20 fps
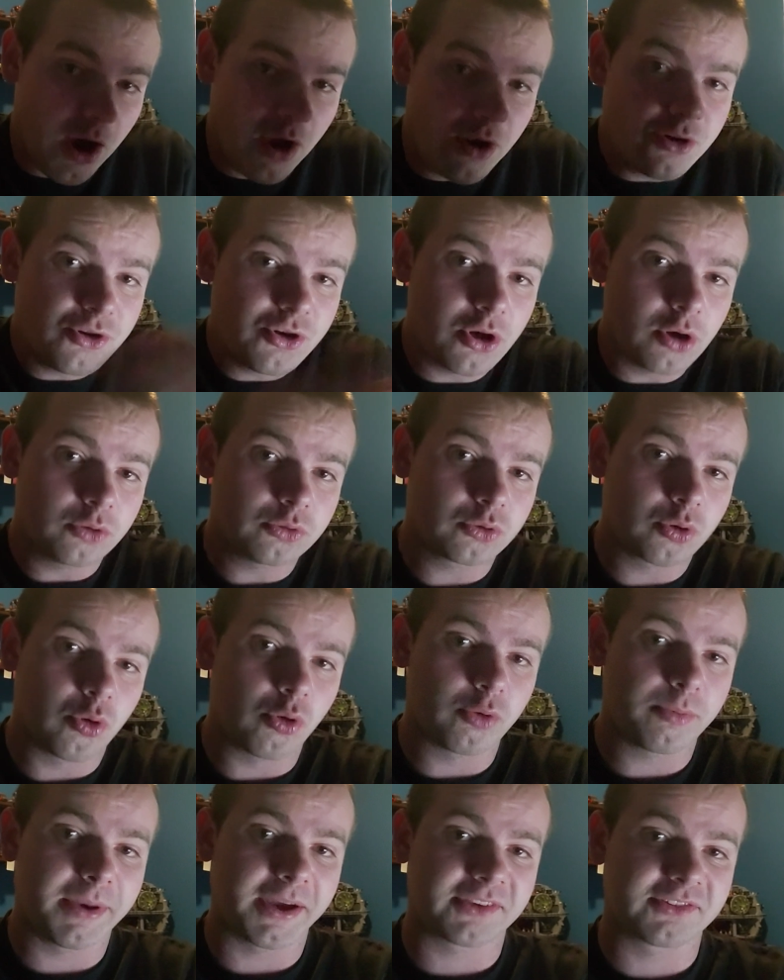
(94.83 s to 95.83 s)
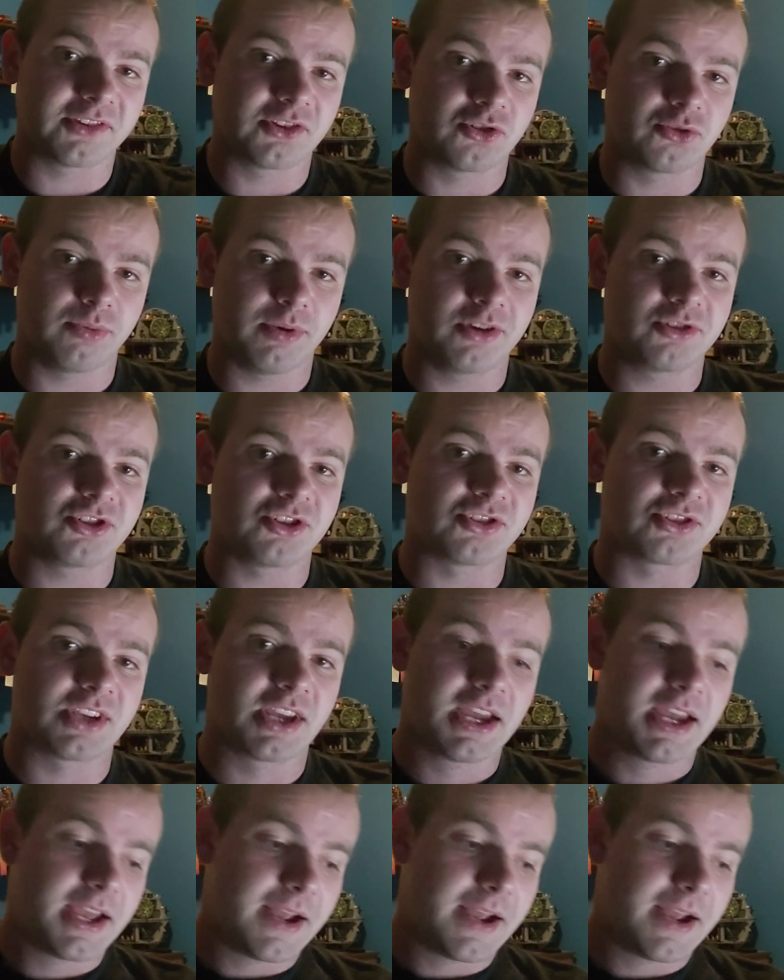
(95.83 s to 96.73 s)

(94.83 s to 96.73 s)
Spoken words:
unknown quarterback situations.